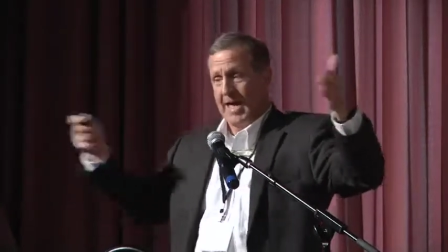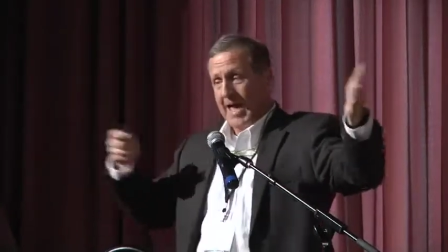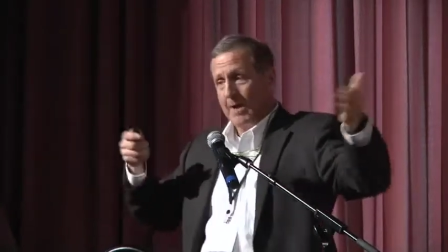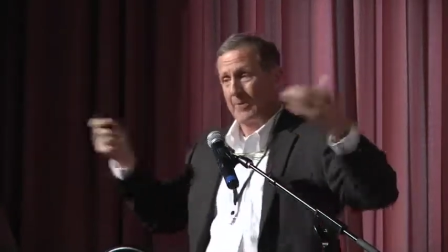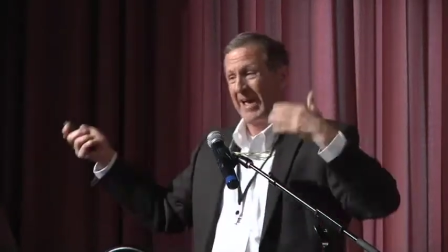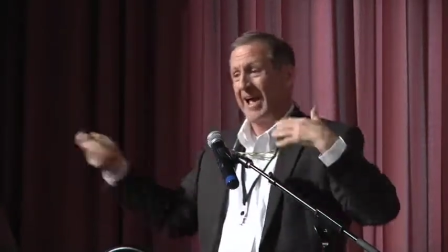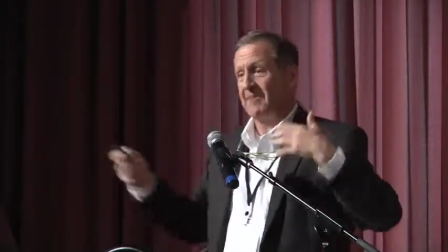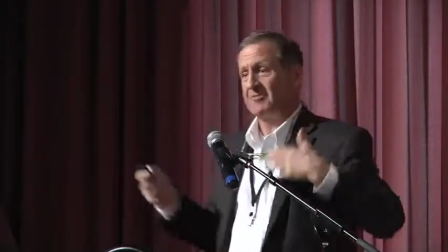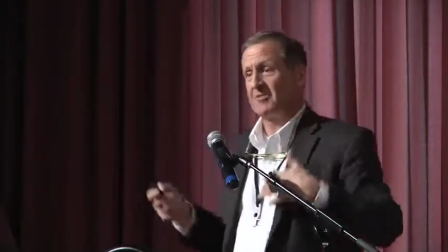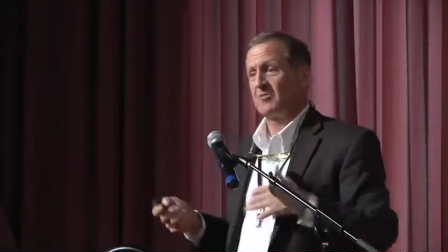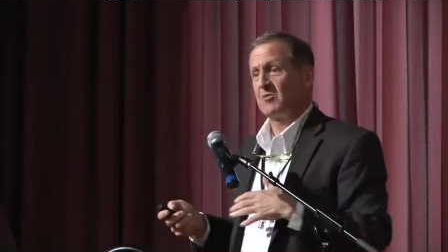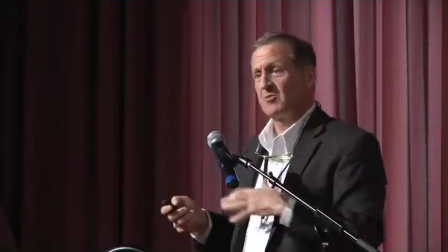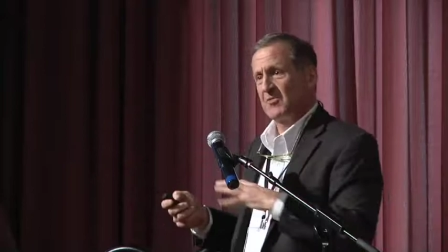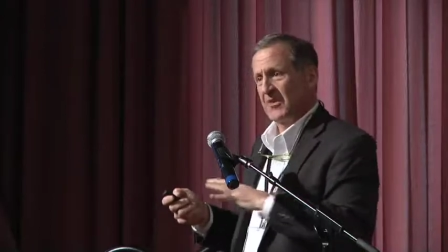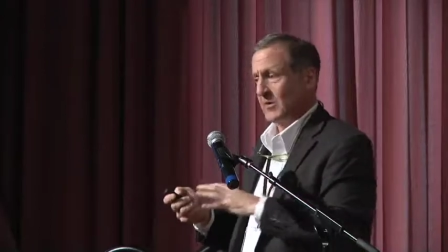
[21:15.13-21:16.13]
And we have to
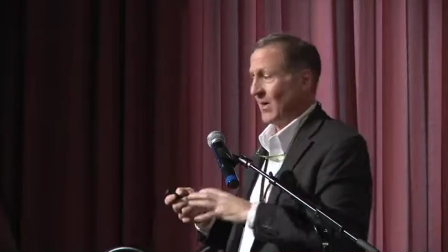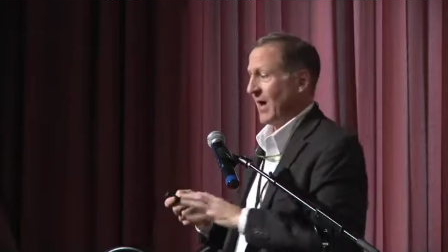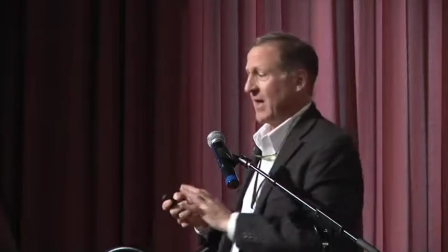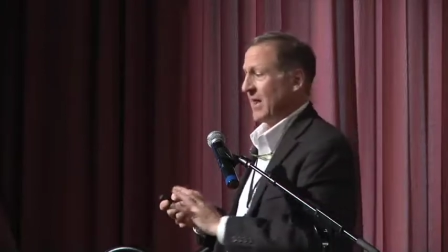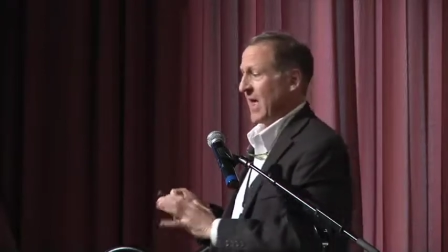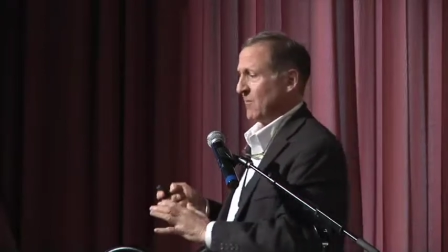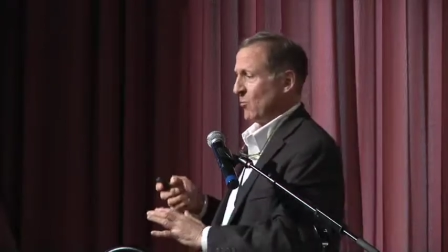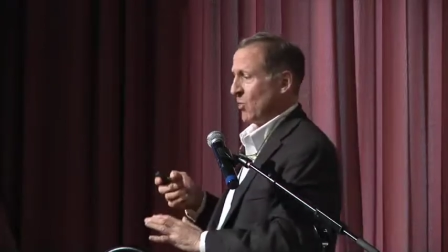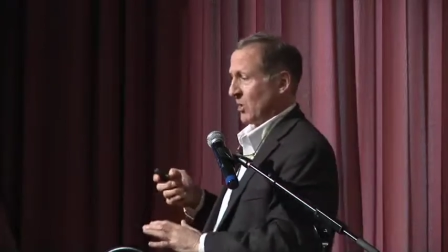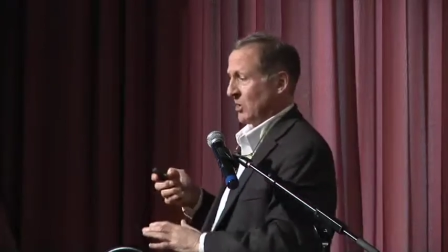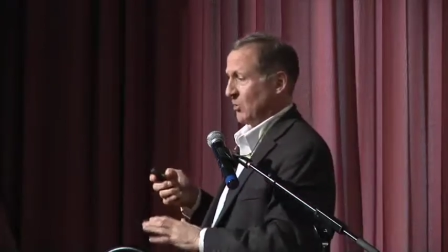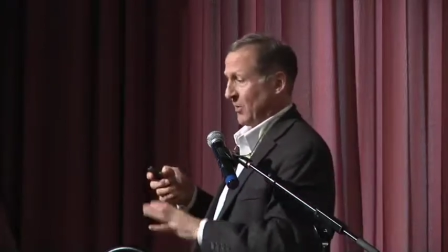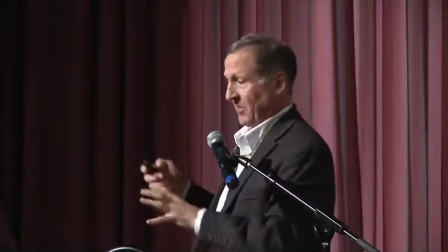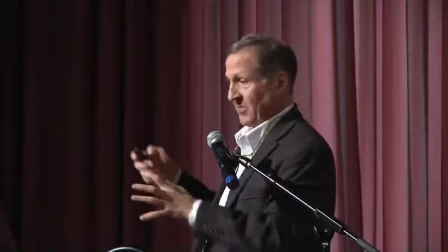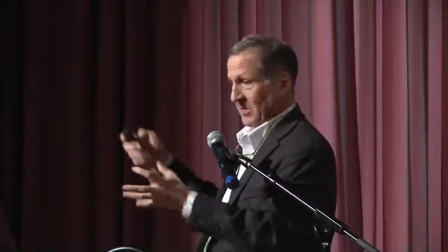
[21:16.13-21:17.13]
figure out and
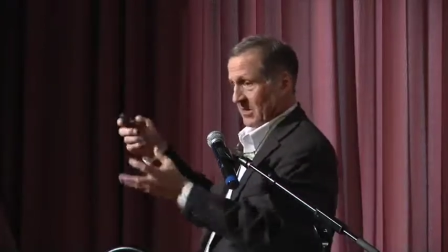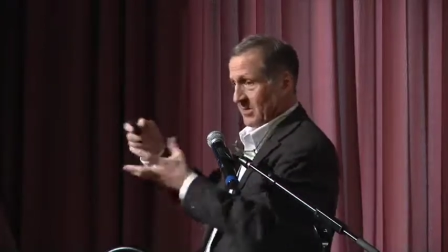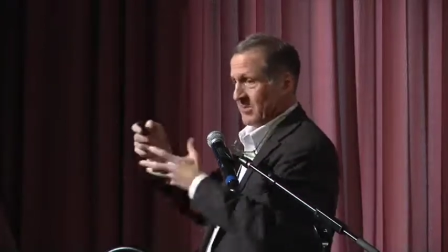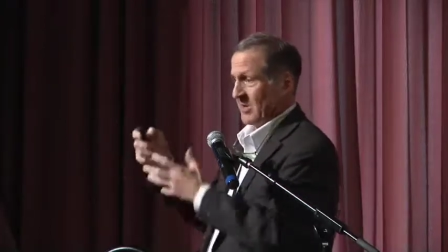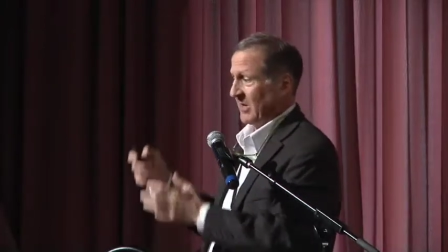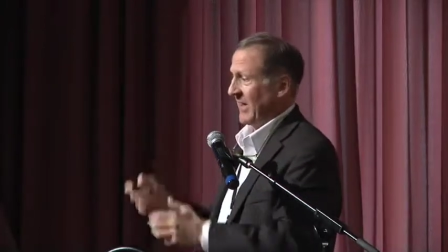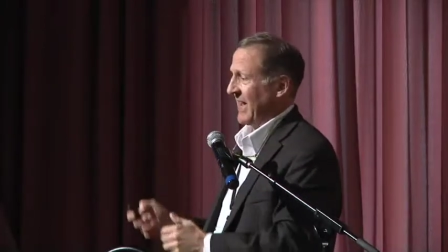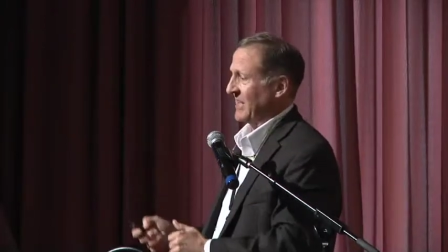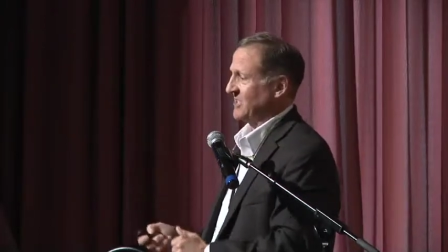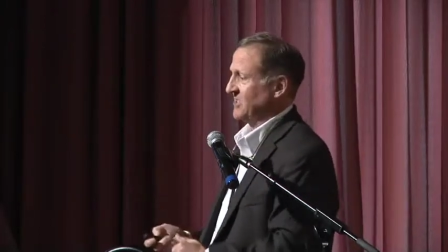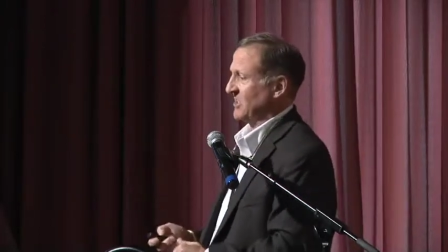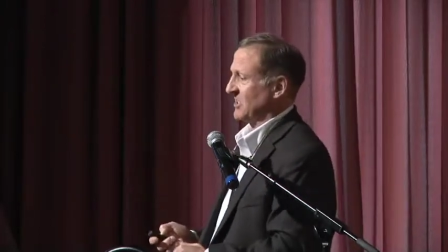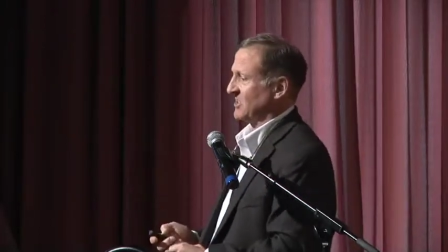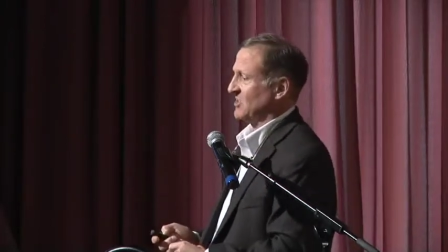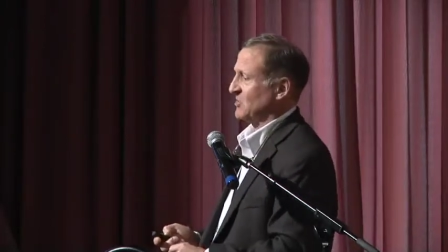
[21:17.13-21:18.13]
work with
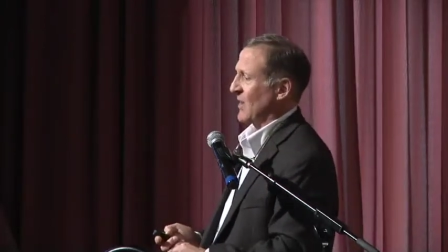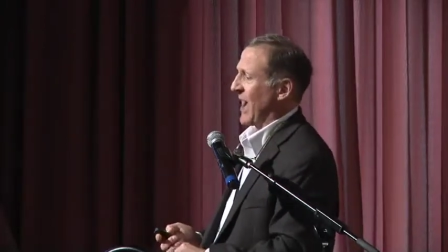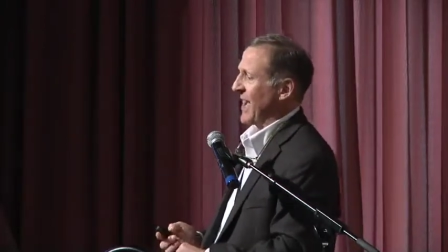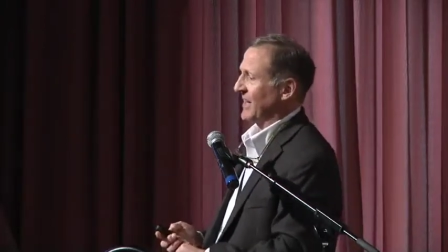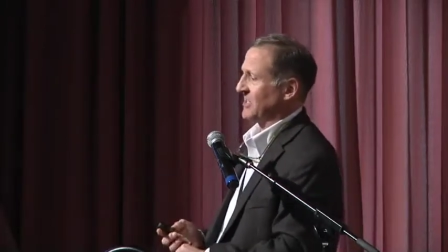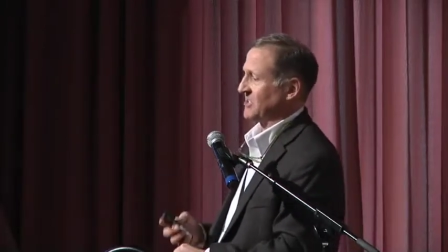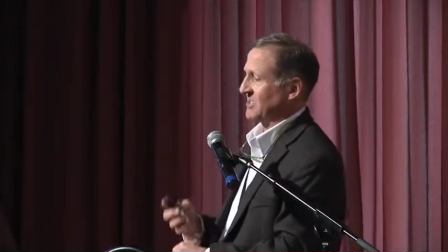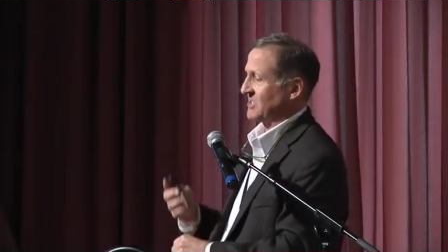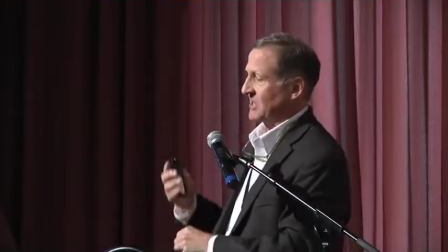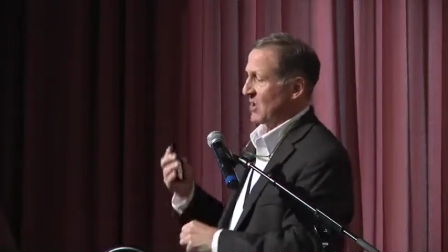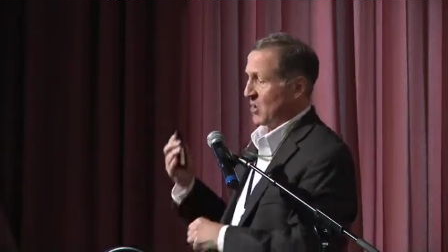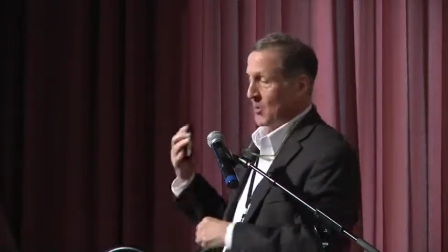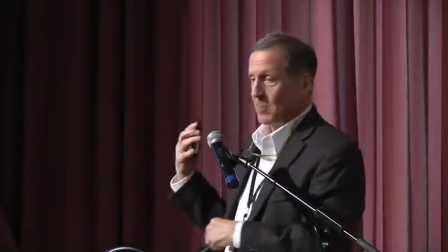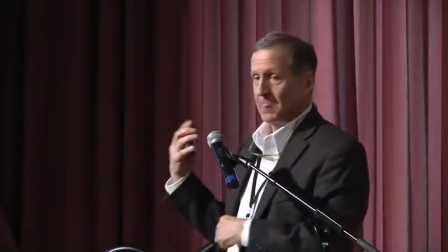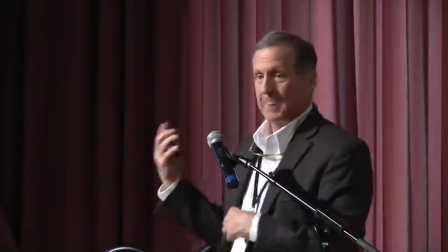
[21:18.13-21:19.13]
communication and strategies
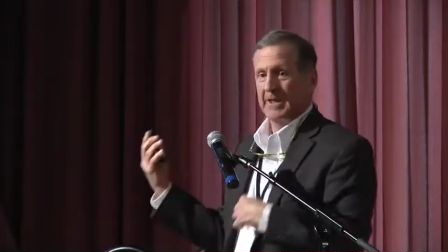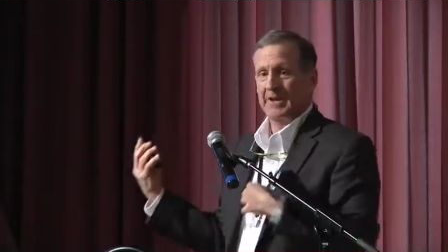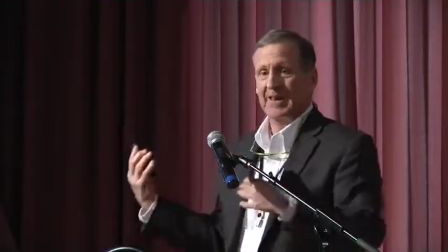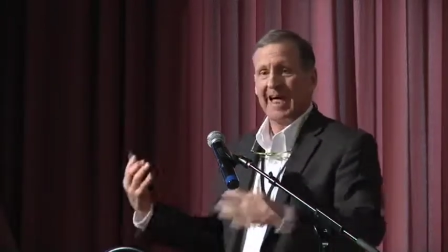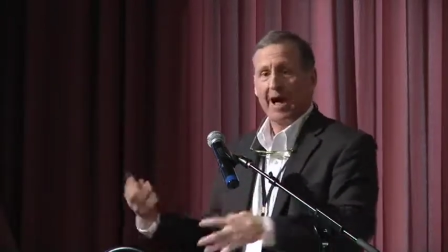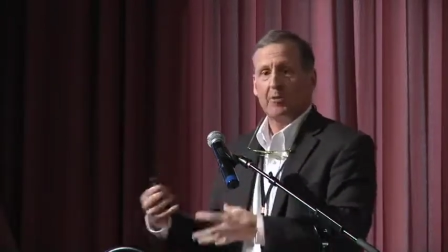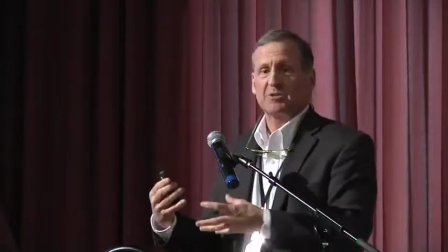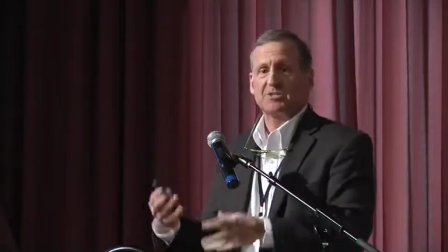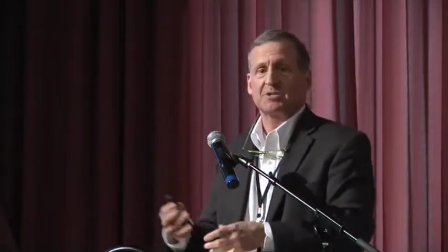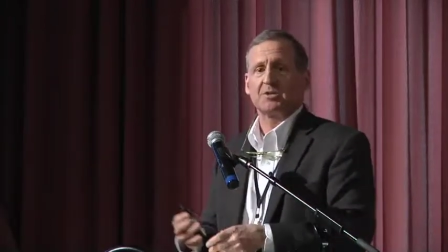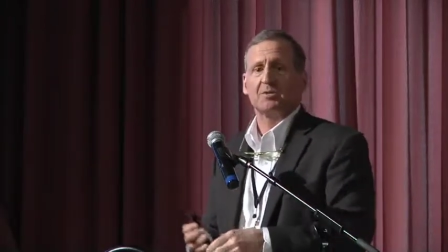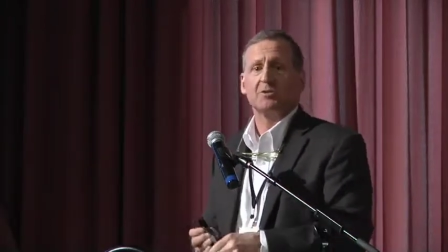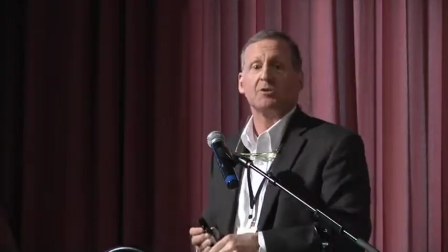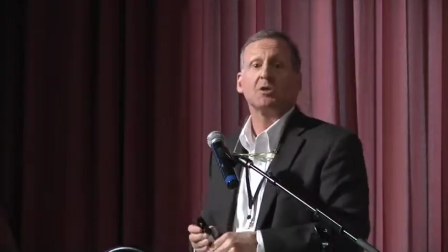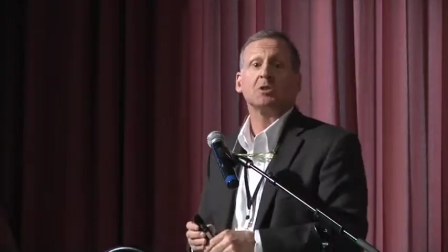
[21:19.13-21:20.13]
that allow us
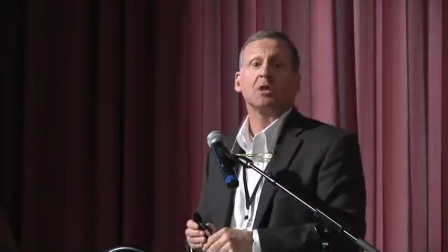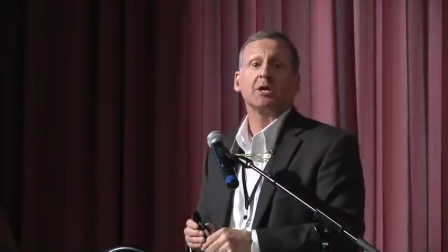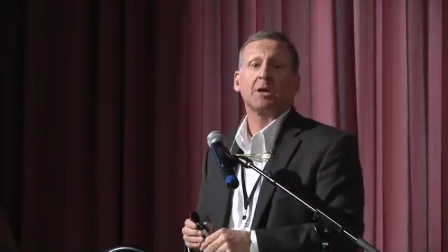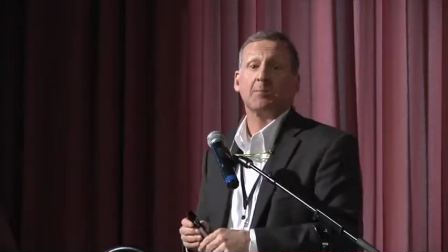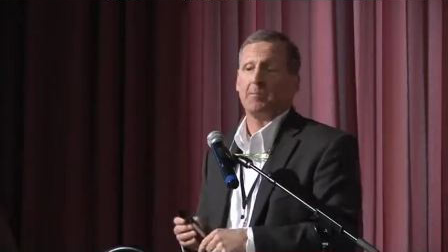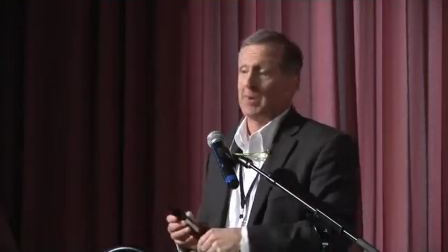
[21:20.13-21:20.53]
to, to look at